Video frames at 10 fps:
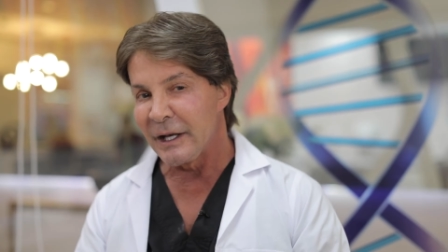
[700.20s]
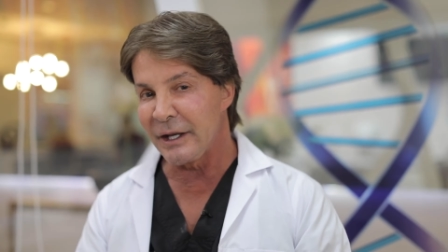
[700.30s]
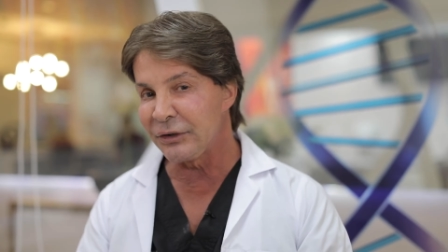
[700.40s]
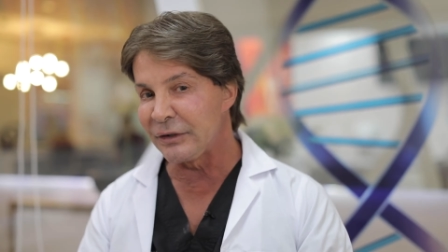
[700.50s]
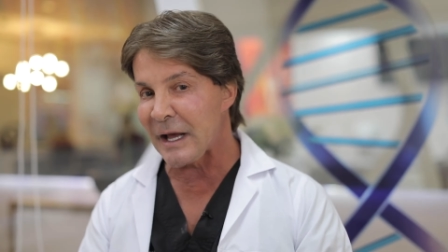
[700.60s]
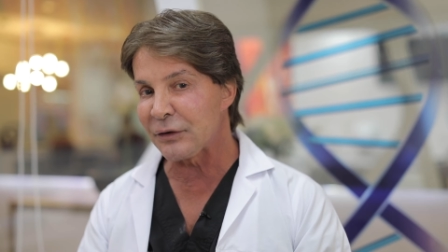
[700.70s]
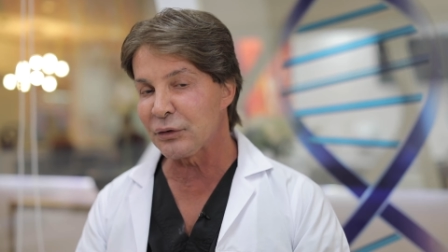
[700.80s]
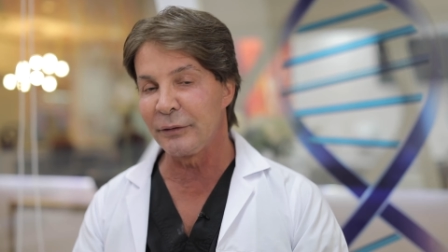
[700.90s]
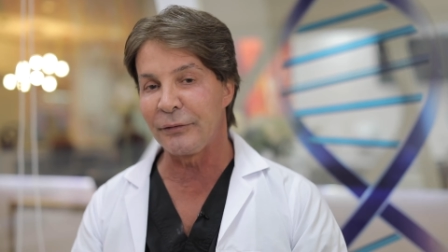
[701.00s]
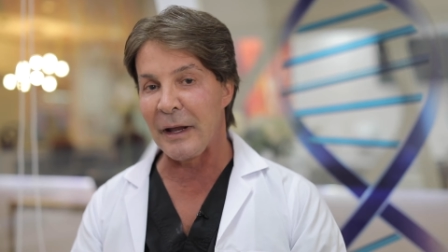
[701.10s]
It is
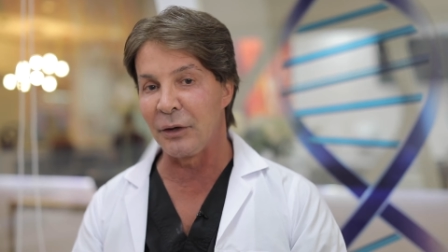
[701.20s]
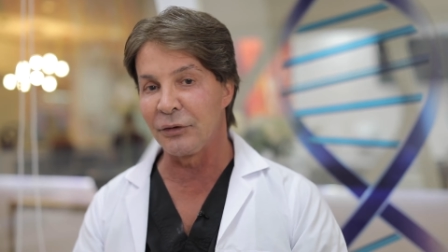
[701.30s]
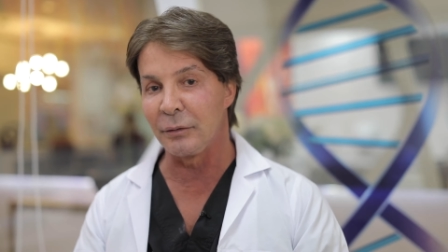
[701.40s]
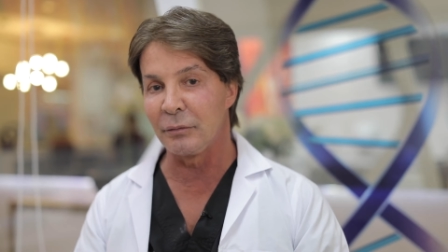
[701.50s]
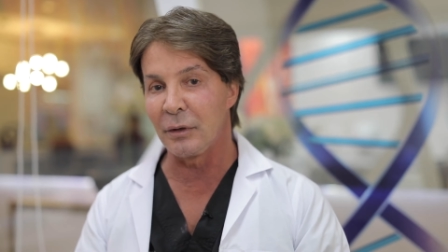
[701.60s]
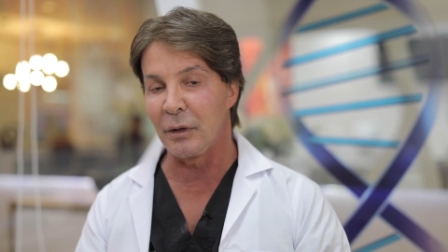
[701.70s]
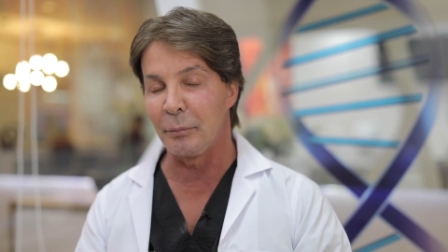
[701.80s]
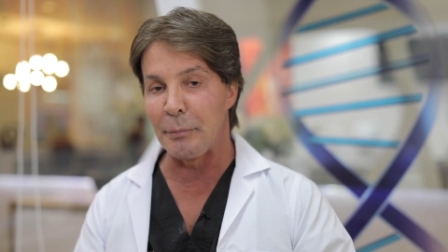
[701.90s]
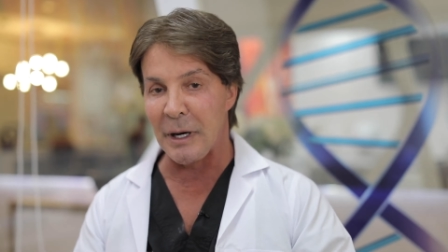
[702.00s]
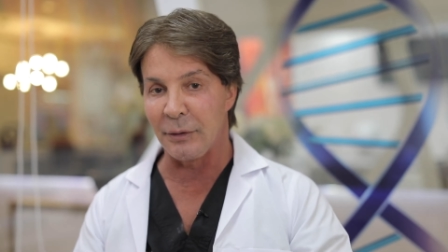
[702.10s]
naturally found in
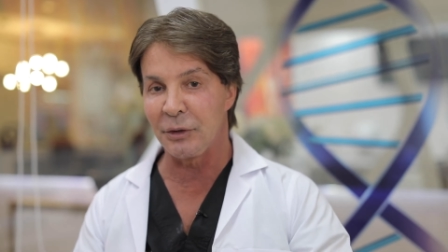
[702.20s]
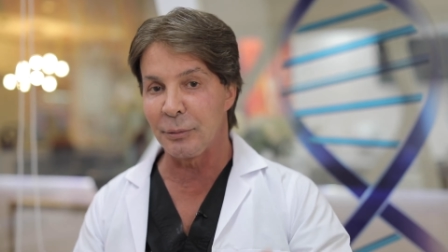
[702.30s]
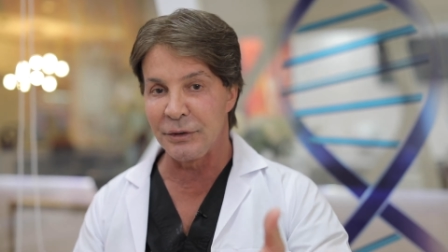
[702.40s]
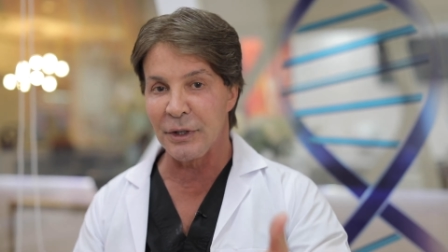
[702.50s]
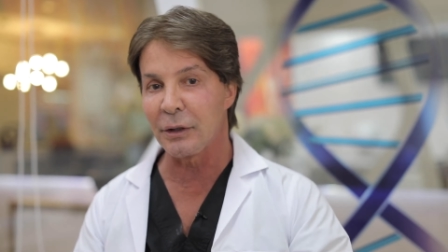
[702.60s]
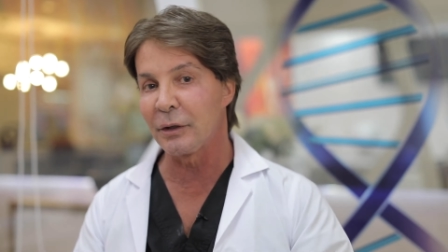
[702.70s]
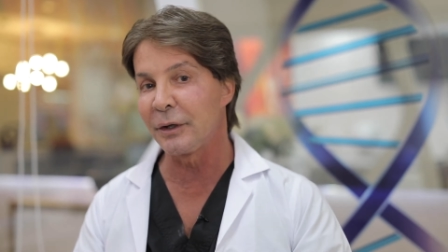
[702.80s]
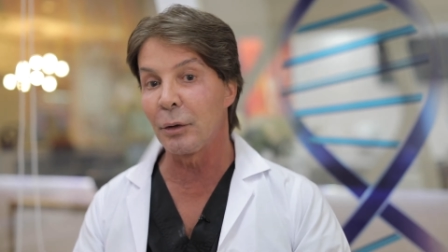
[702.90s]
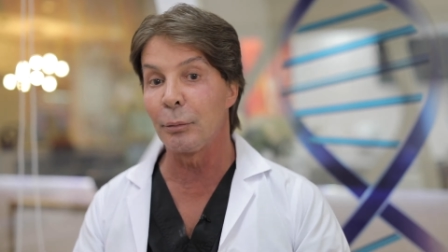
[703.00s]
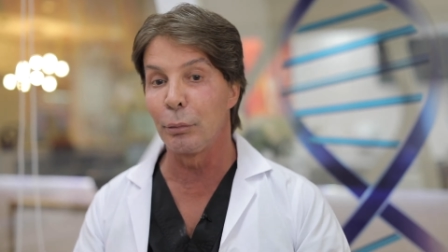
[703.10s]
berries,
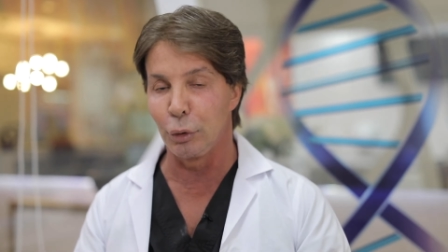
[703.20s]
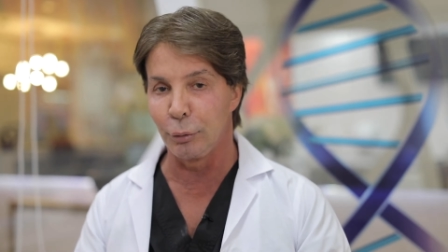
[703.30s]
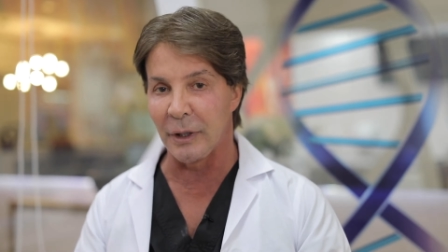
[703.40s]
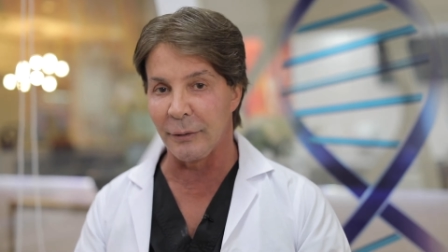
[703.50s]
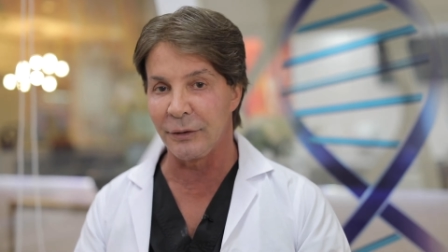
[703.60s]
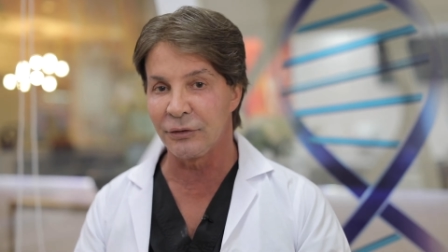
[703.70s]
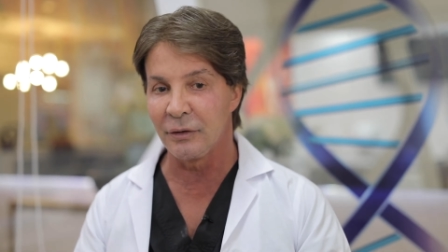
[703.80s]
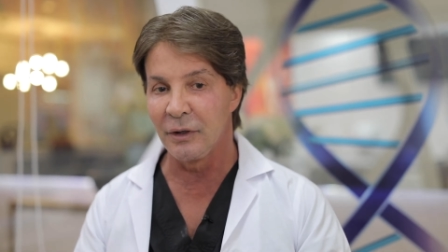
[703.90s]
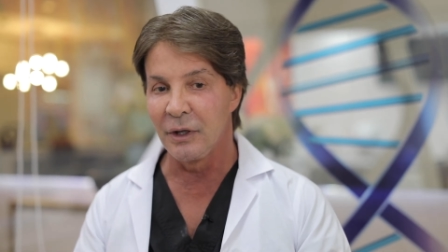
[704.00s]
particularly blueberries.